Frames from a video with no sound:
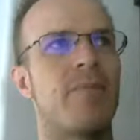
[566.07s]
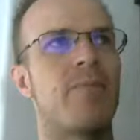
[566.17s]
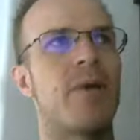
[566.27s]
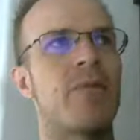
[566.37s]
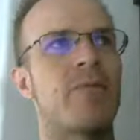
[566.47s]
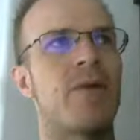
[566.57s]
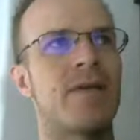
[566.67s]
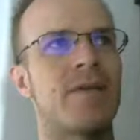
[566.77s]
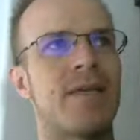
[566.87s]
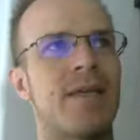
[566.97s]
but we want
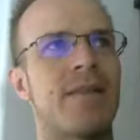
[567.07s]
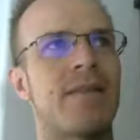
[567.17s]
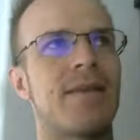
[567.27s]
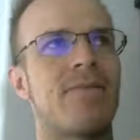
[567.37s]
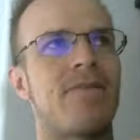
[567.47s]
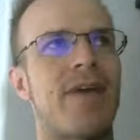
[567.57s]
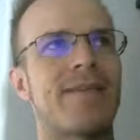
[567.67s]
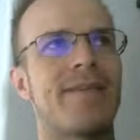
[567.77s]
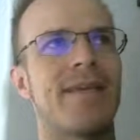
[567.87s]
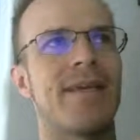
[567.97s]
to get the
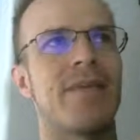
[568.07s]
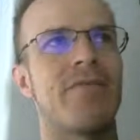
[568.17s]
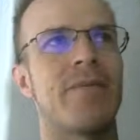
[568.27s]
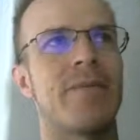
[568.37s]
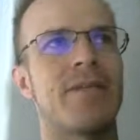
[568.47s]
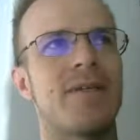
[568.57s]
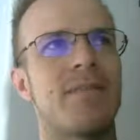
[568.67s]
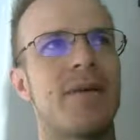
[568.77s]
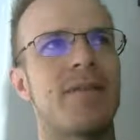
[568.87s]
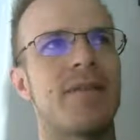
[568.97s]
faceting information
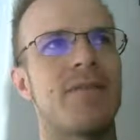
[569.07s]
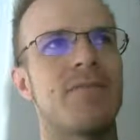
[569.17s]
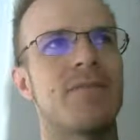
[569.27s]
about them.